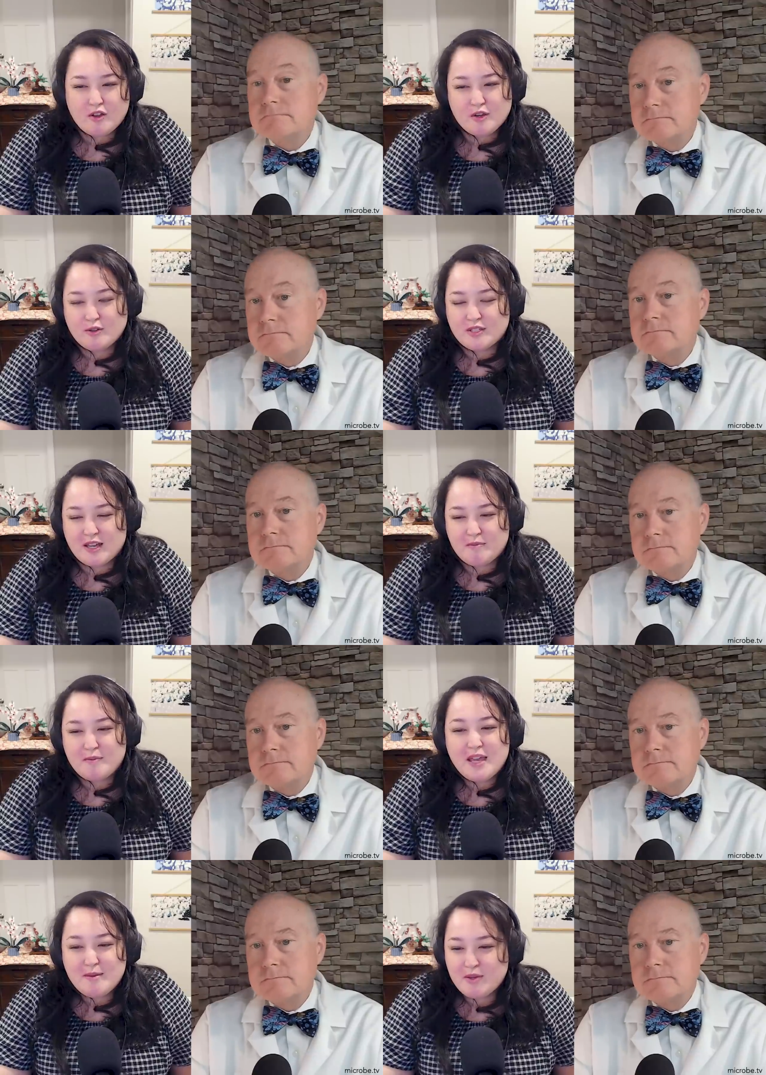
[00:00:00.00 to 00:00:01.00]
Speaker 1: are those that
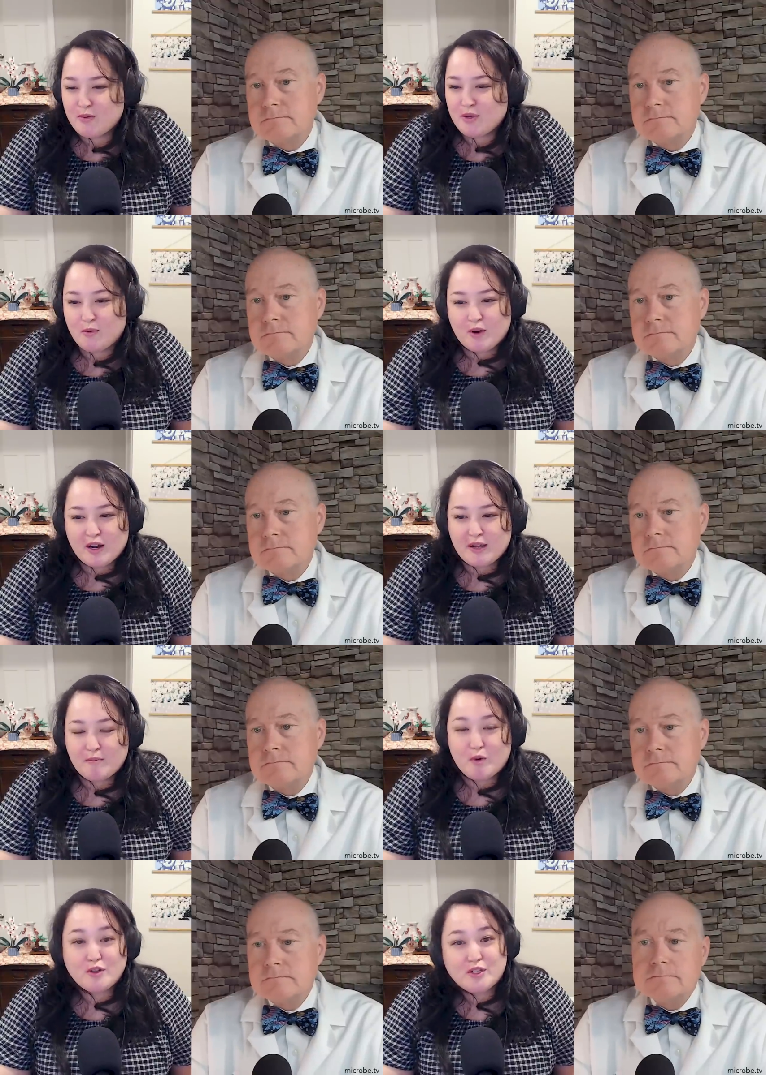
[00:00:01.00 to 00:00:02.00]
maybe we
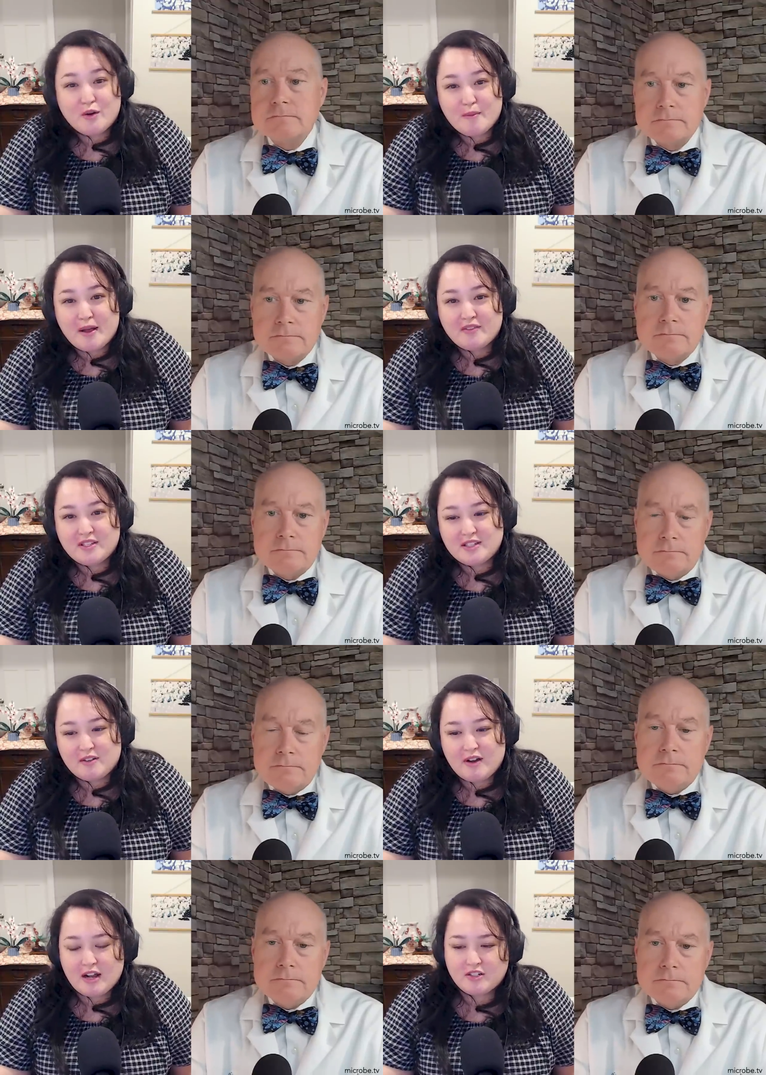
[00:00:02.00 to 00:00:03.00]
worry more mm-hmm. so about these
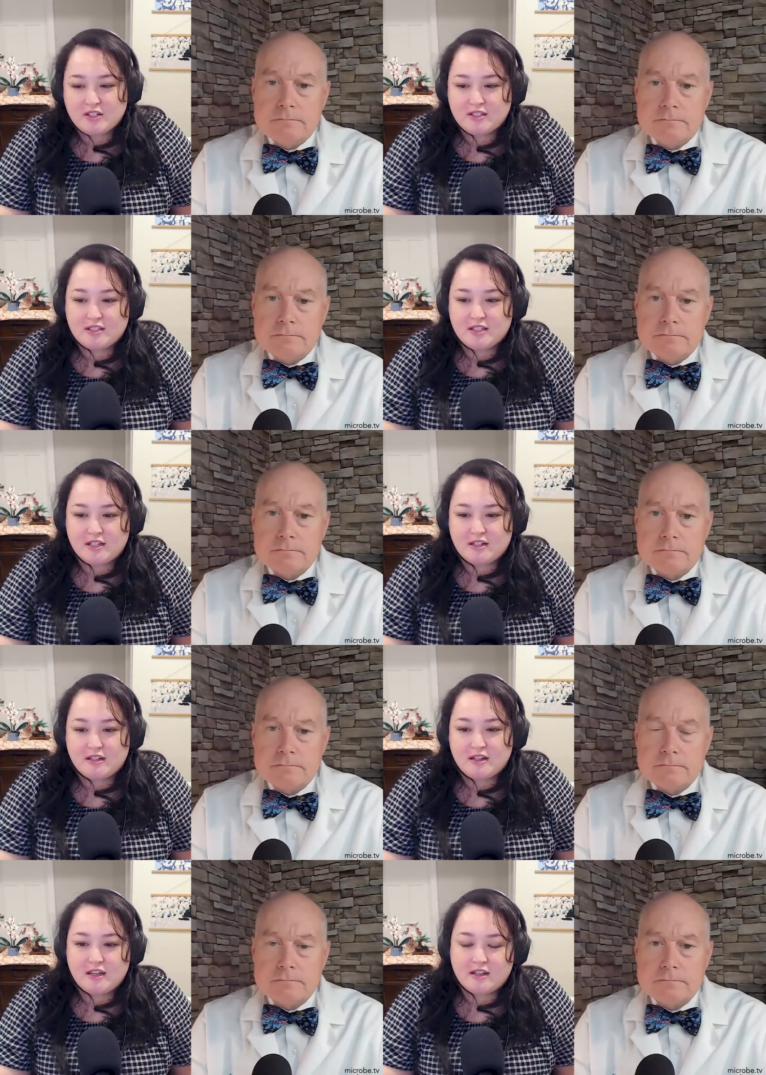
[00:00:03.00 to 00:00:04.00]
interactions
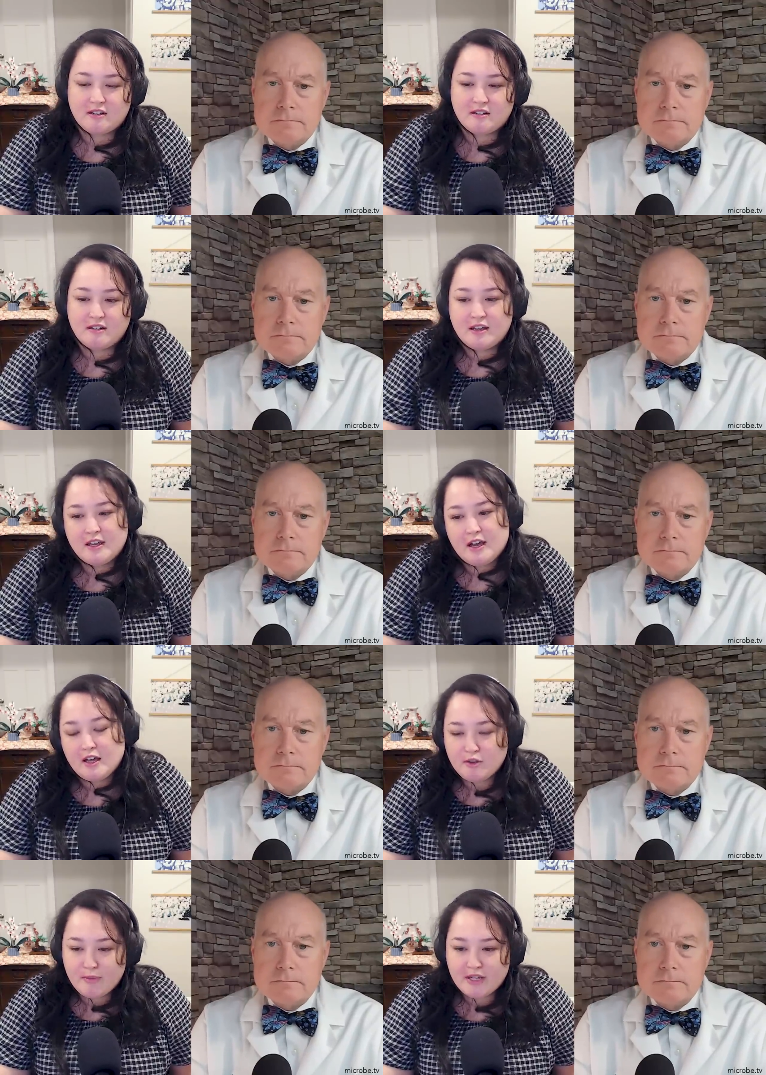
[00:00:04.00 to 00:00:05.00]
than in
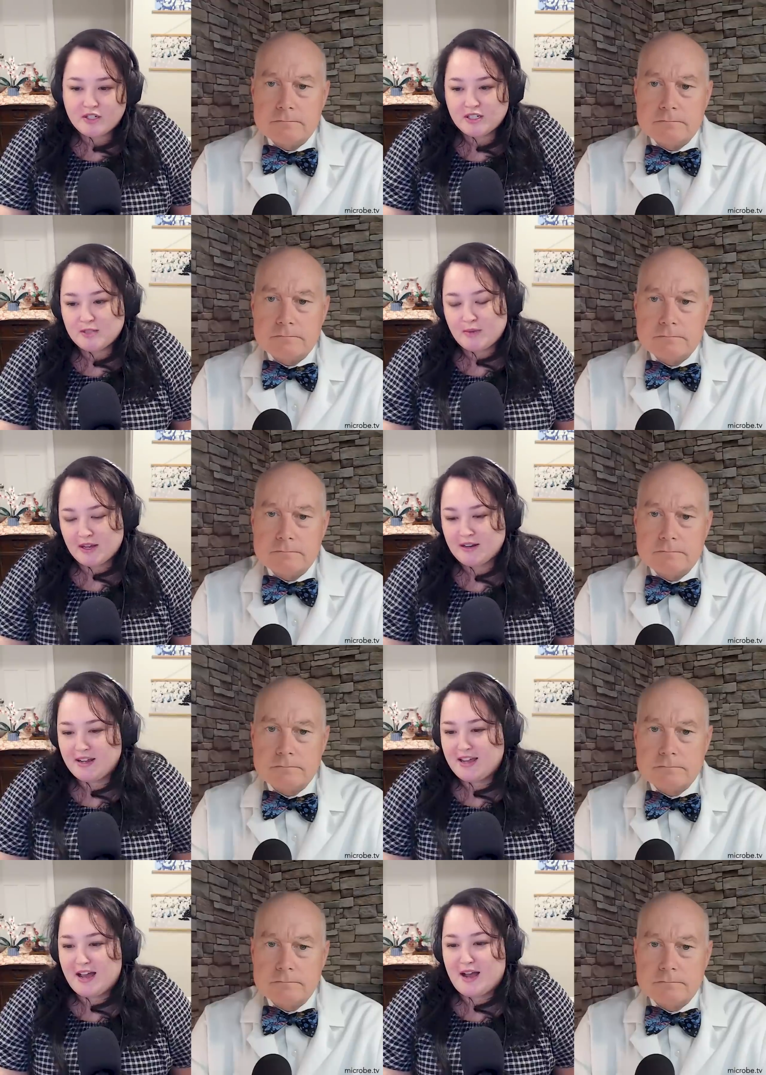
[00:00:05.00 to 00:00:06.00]
other patients, but
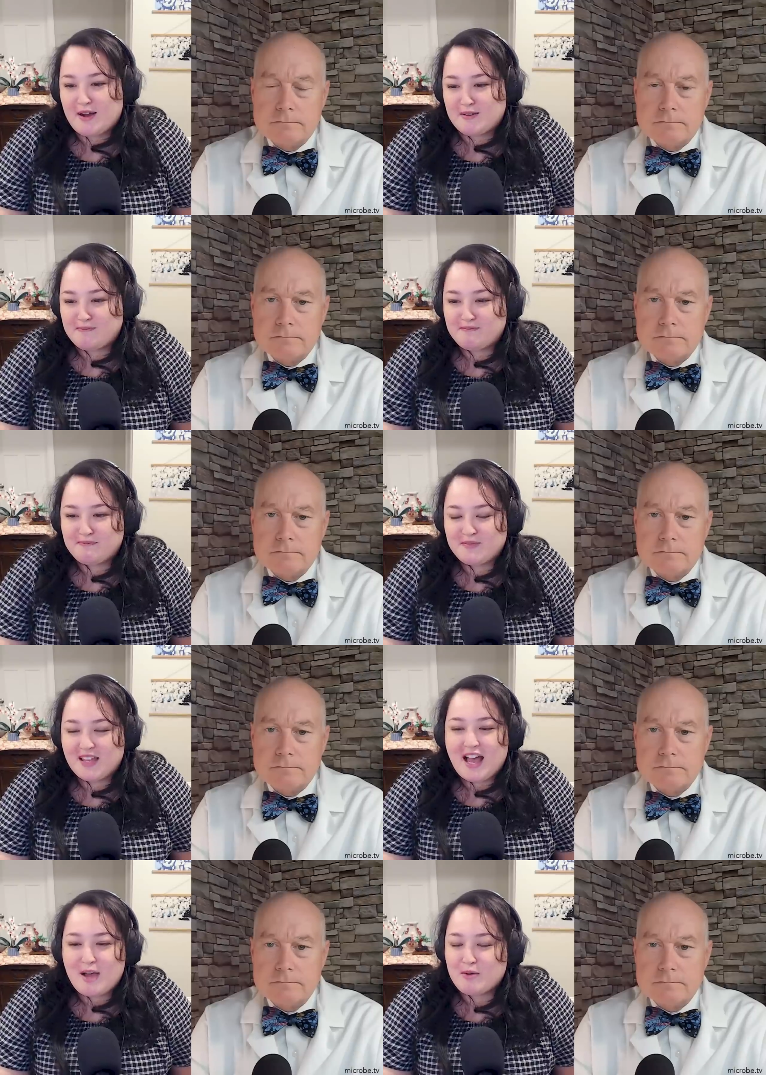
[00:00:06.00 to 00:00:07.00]
um,
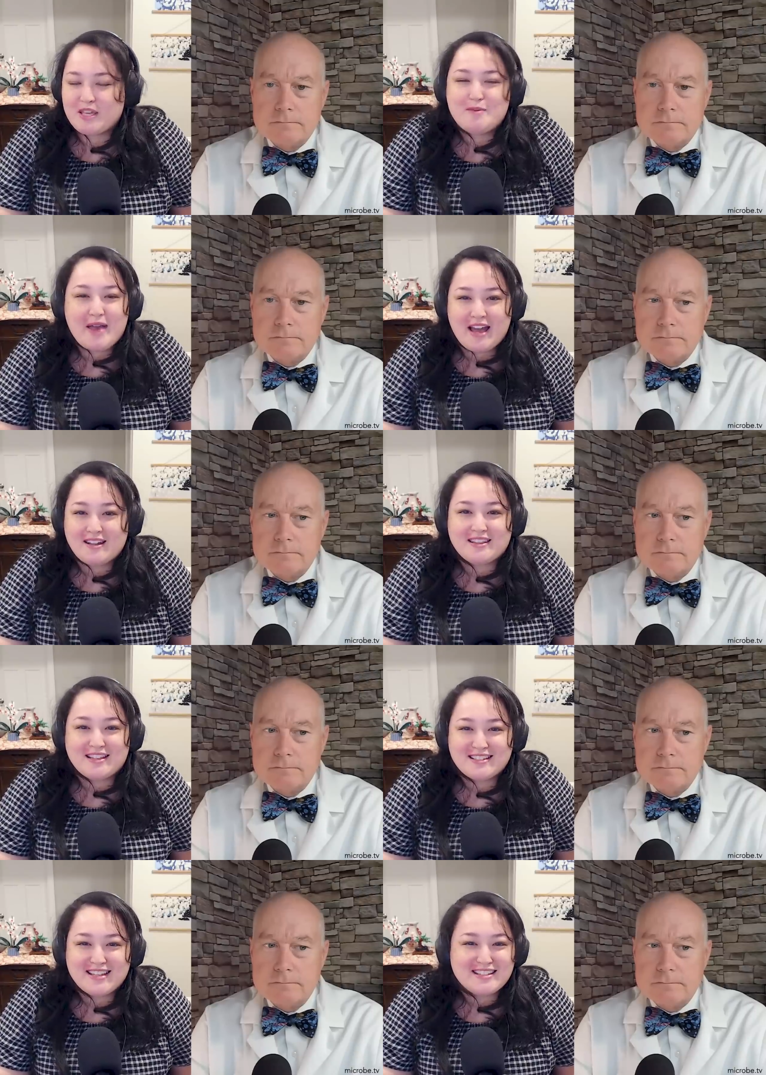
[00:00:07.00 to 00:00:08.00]
I will keep adding
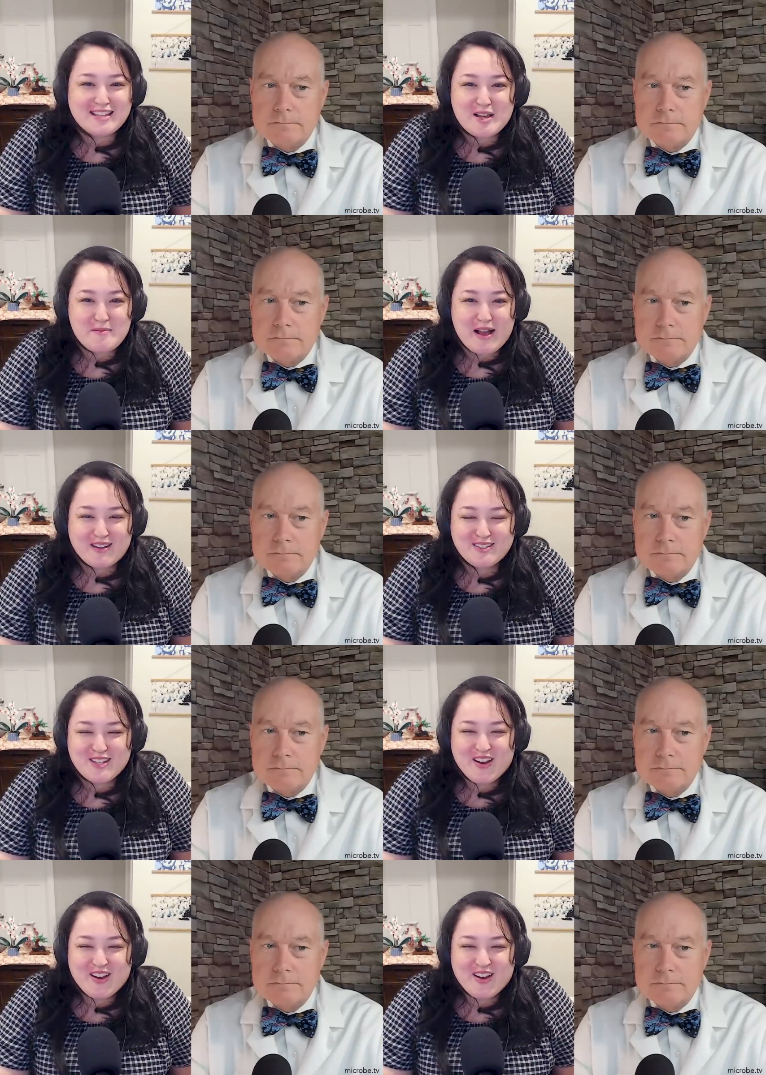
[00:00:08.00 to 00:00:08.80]
these as they come out.